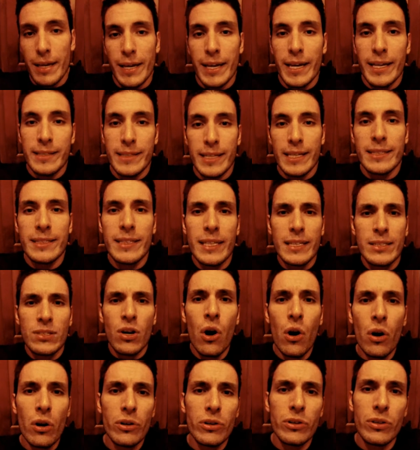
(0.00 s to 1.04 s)
it's
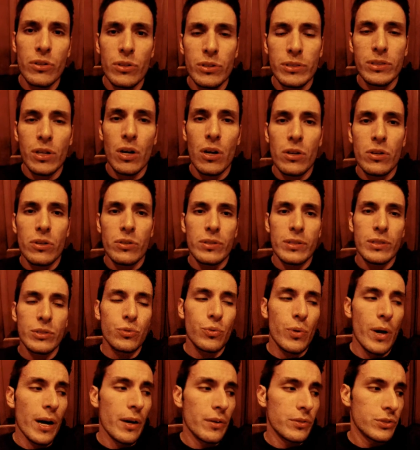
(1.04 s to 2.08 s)
harder
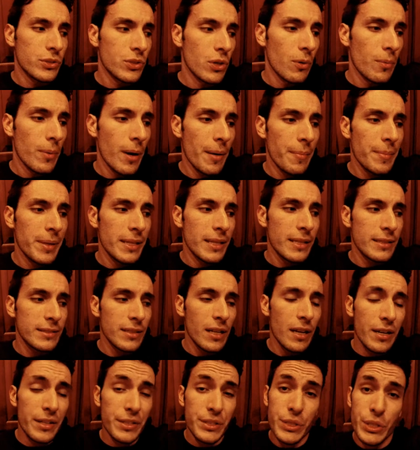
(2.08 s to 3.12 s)
this round. So it's
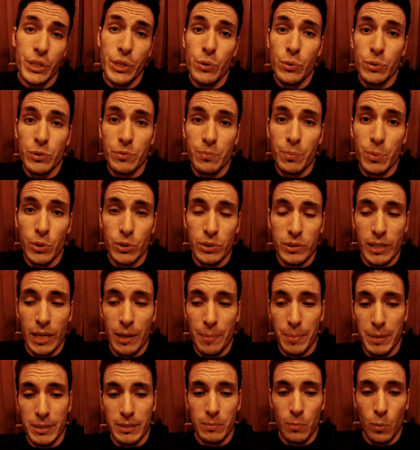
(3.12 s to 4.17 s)
not an excuse per se,
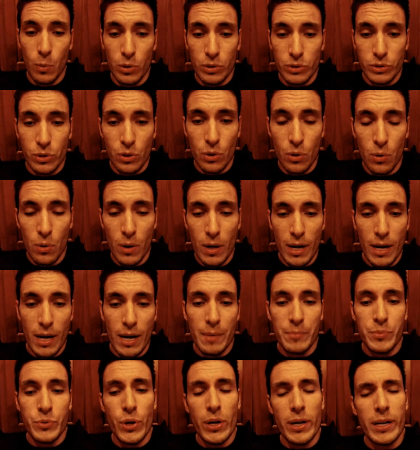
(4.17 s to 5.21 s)
but it's more so
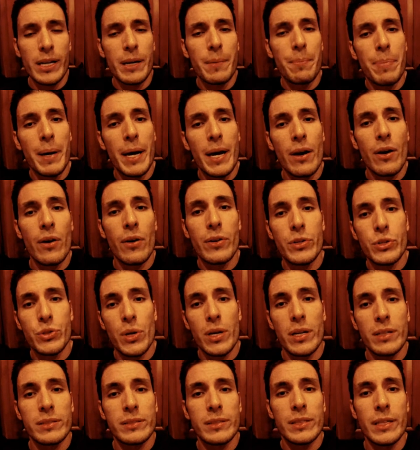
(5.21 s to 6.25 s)
trying to compare and
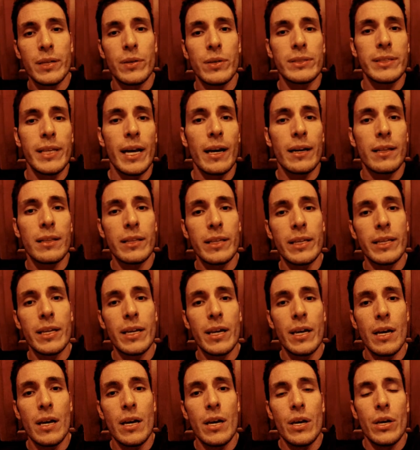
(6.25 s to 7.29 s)
trying to see exactly
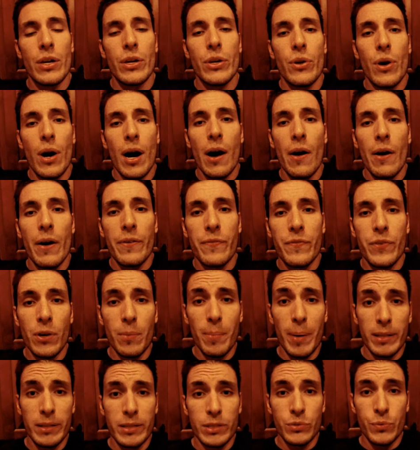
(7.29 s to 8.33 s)
how I feel
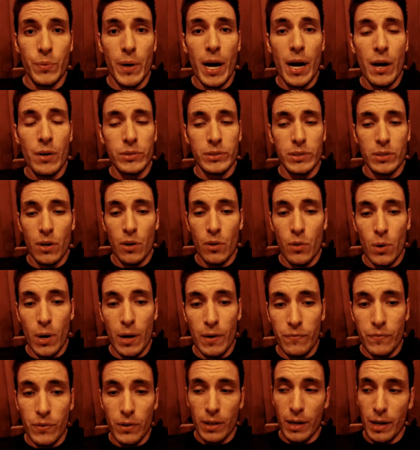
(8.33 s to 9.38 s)
about these rounds. And although I
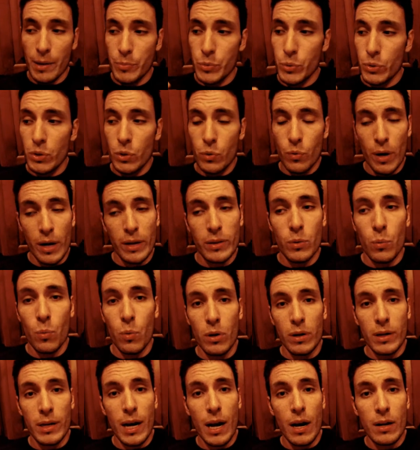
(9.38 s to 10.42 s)
feel like I'm doing great in the
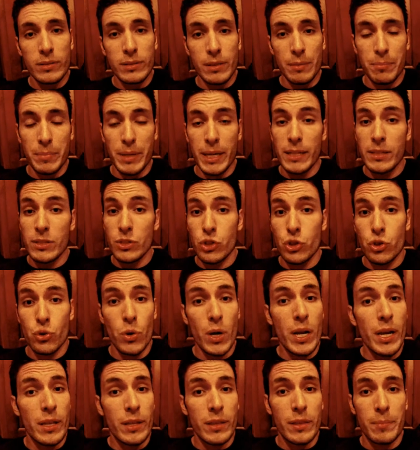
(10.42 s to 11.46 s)
workouts, I'm getting
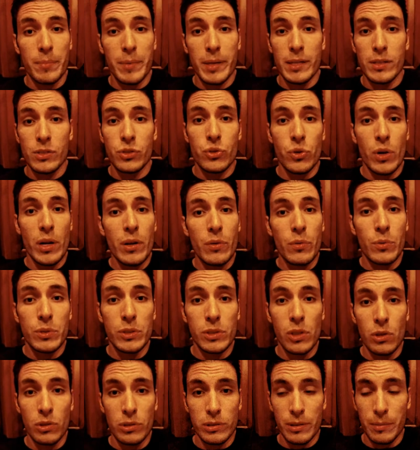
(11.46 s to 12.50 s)
strength
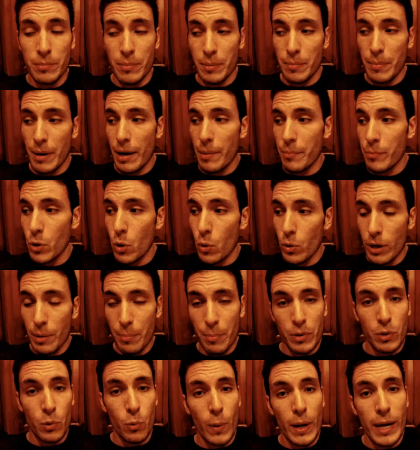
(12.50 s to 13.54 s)
results. I'm going up
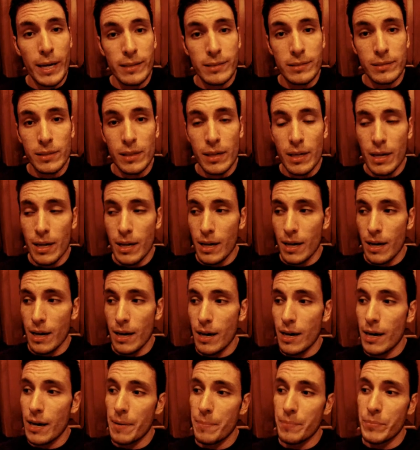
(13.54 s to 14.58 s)
on the weights.
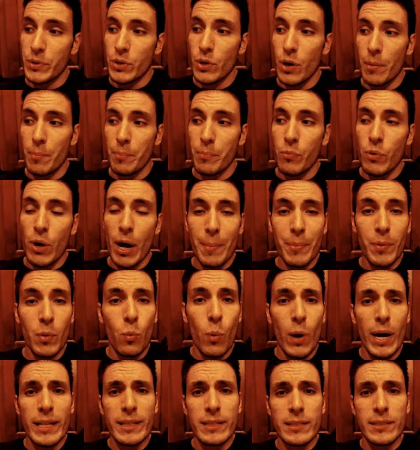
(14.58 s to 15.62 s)
I'm grabbing
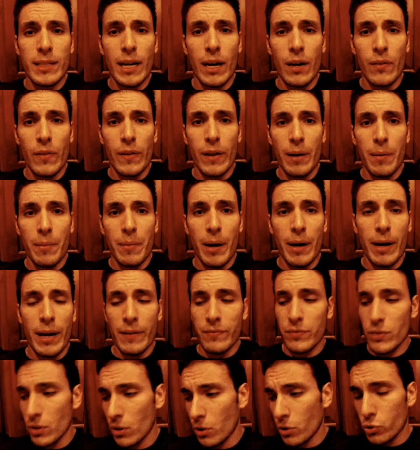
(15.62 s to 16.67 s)
weights now that I
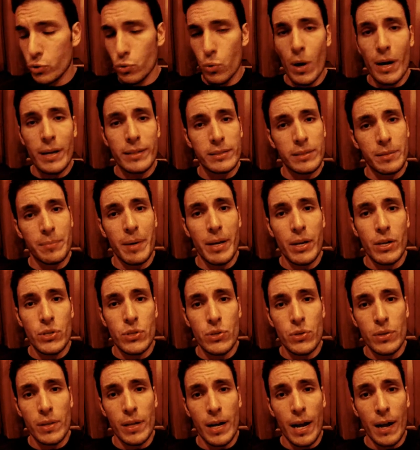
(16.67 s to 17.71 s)
have to look twice to make
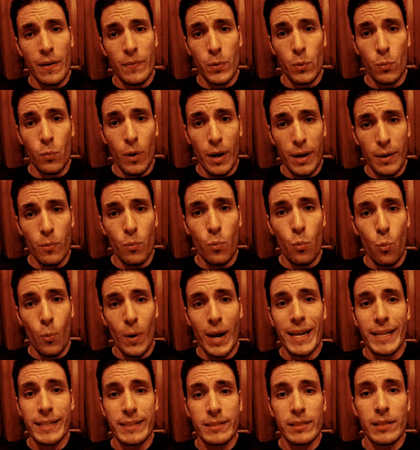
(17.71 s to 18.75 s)
sure that I have the right
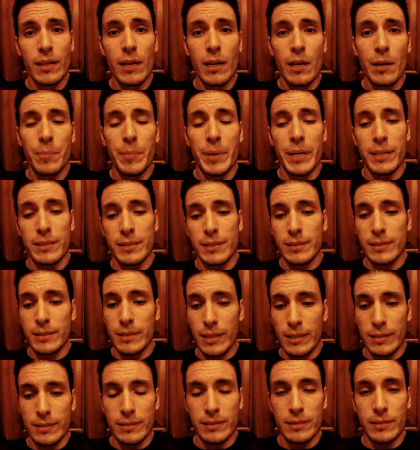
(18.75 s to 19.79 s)
weight, because
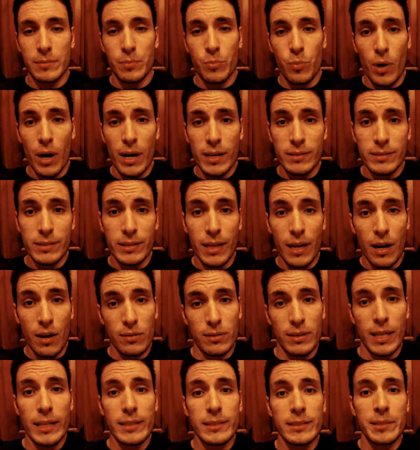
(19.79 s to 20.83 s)
it's surprisingly how
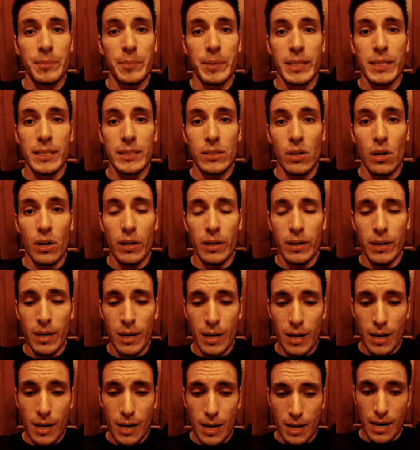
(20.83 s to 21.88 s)
light some of these are.
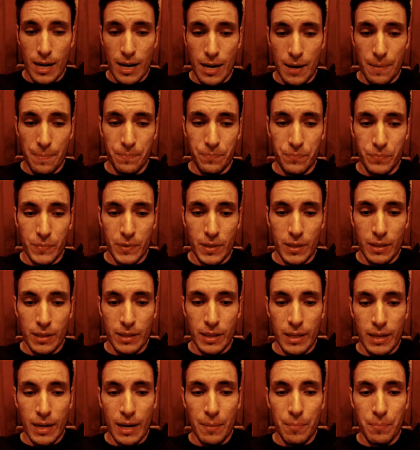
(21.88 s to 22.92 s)

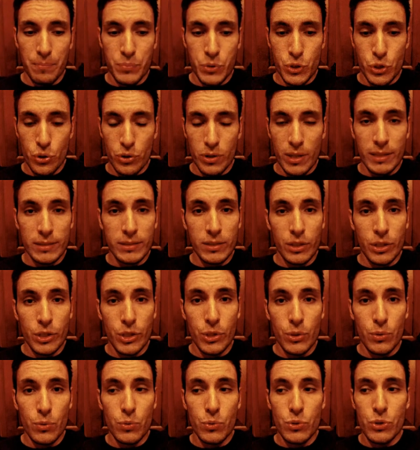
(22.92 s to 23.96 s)
And I'm sure that's a
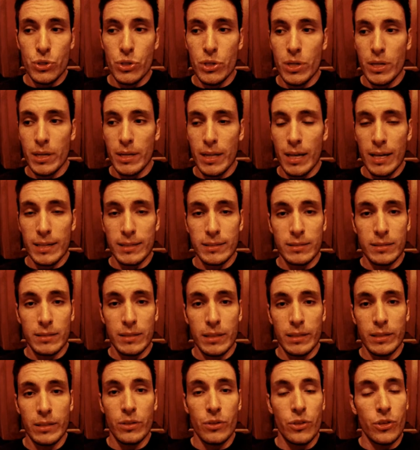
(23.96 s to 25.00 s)
huge,
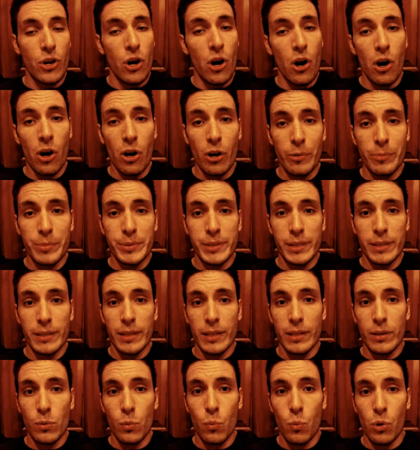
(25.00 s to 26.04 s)
the carbs
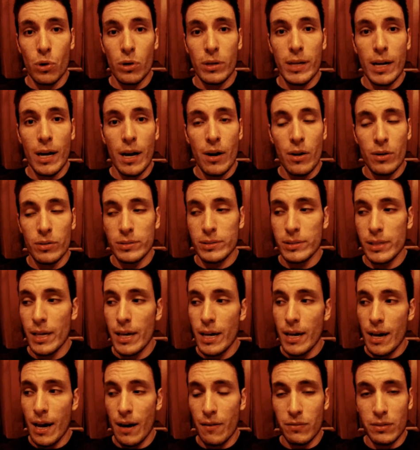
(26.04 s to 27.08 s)
and the workouts
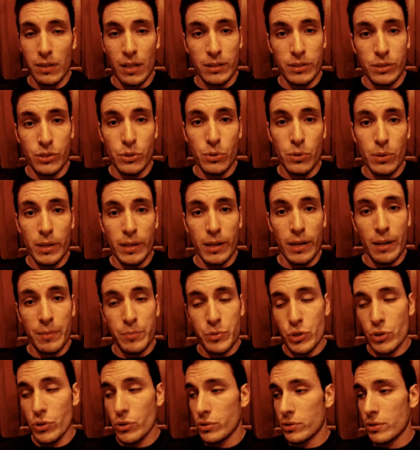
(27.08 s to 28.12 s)
have a lot to do with that, and I'm
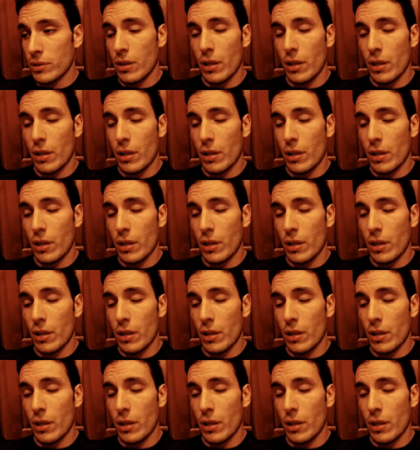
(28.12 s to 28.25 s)
sure there's a